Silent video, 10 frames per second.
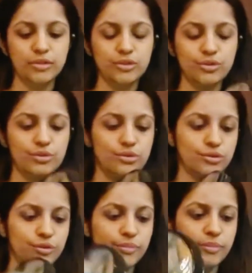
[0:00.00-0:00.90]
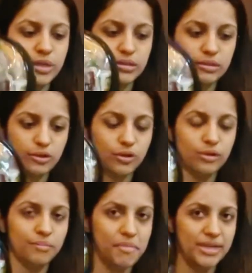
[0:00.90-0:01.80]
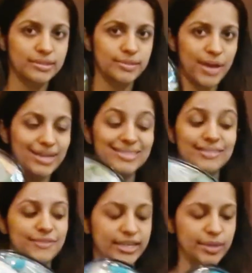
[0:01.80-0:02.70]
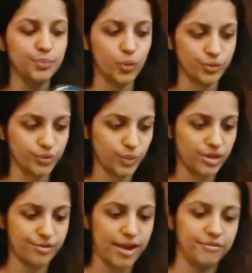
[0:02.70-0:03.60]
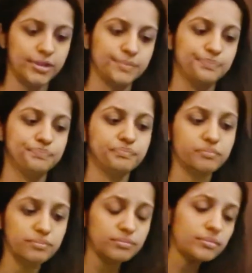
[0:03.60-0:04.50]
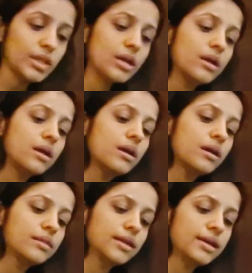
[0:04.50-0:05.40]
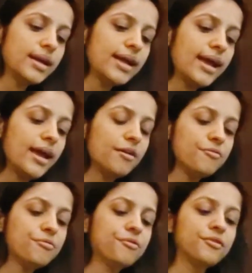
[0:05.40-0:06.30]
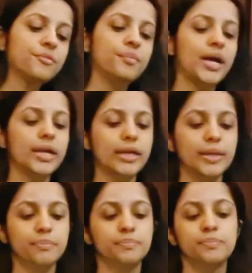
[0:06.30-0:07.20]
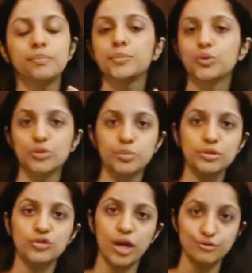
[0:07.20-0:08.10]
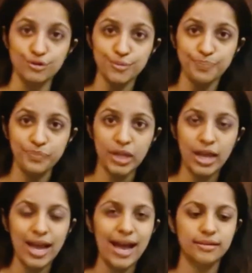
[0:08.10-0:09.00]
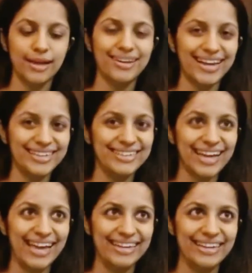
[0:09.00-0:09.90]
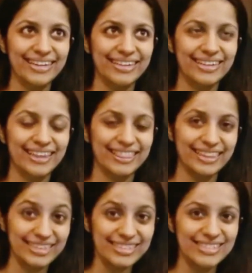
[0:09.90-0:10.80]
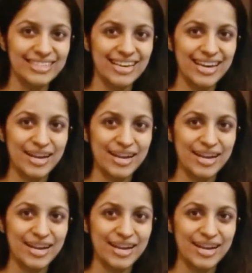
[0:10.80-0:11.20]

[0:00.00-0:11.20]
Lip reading: So your medicine bag is very important while traveling. Then I have my portable charger. I like carrying this